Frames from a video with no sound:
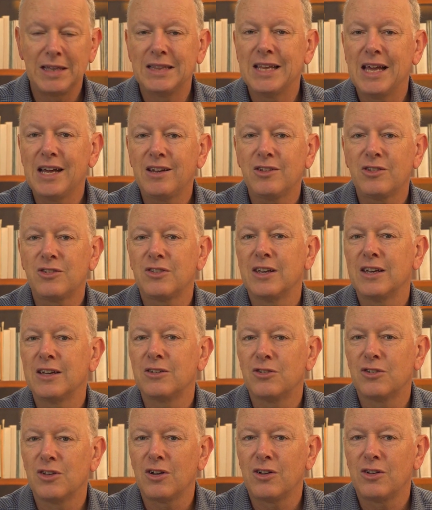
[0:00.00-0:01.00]
Let us
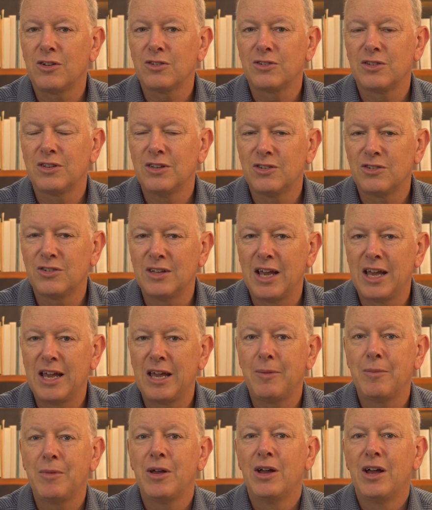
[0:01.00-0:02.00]
exalt his
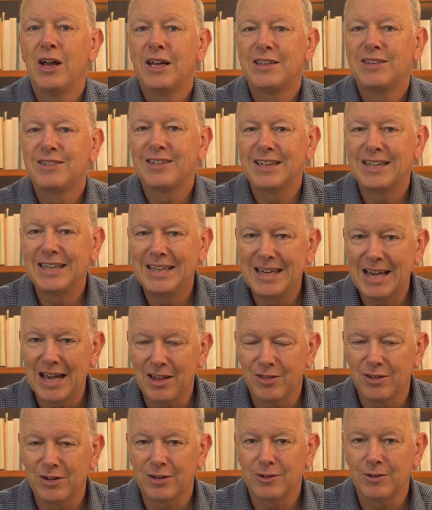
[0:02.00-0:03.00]
name
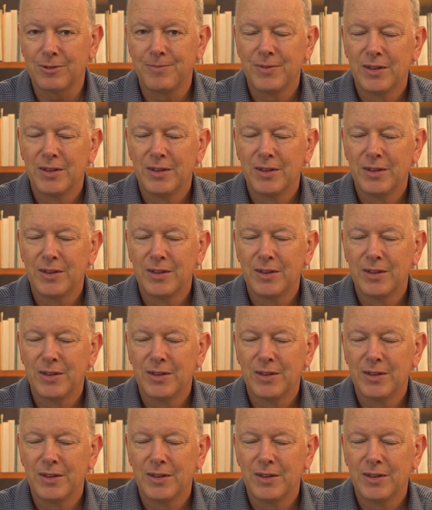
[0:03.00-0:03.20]
together.